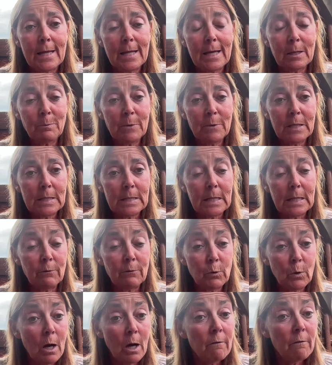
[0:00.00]
And that means that
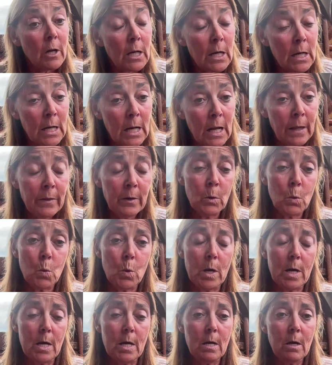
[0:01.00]
if you have another
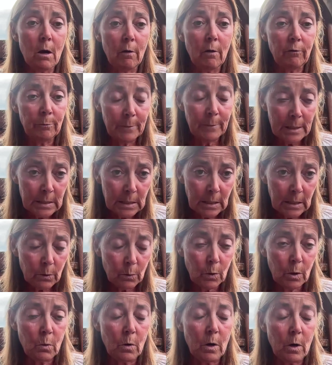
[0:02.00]
way of meeting
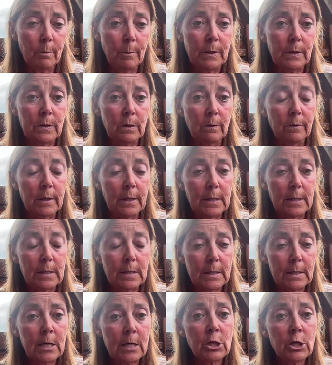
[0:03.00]
the requirements of the
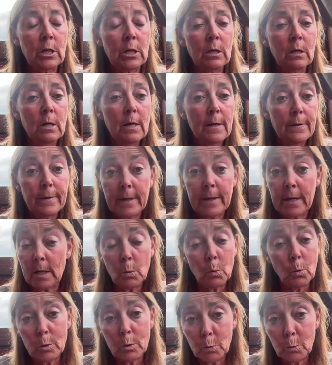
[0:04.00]
legislation
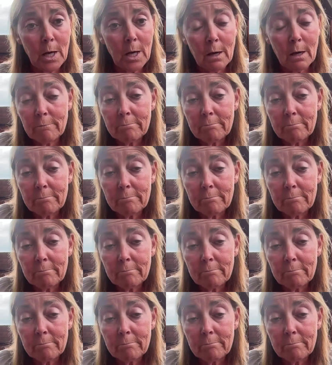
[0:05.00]
than what we